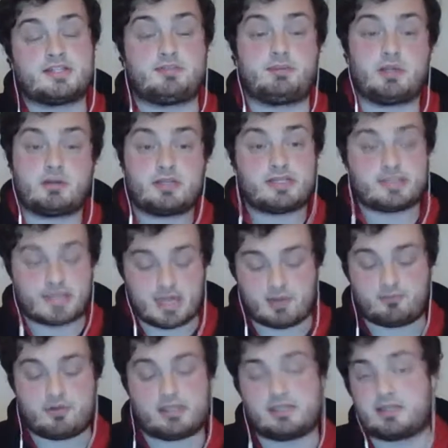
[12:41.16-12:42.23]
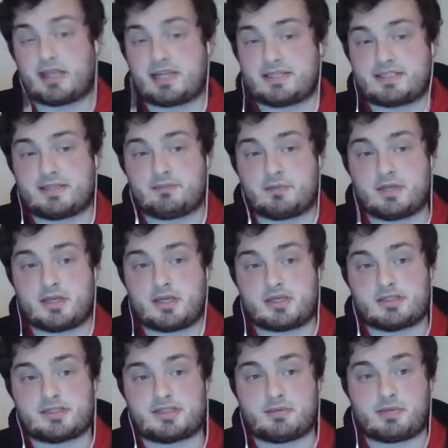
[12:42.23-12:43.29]
to be honest, I really like Semi
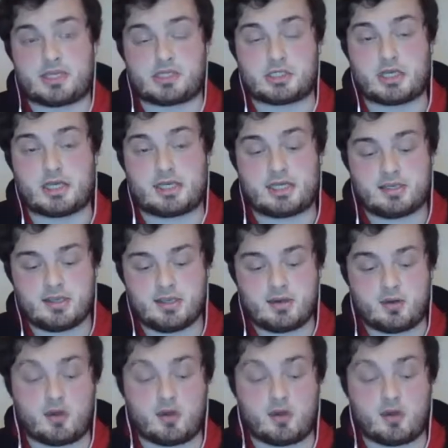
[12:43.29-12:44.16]
Ajayi.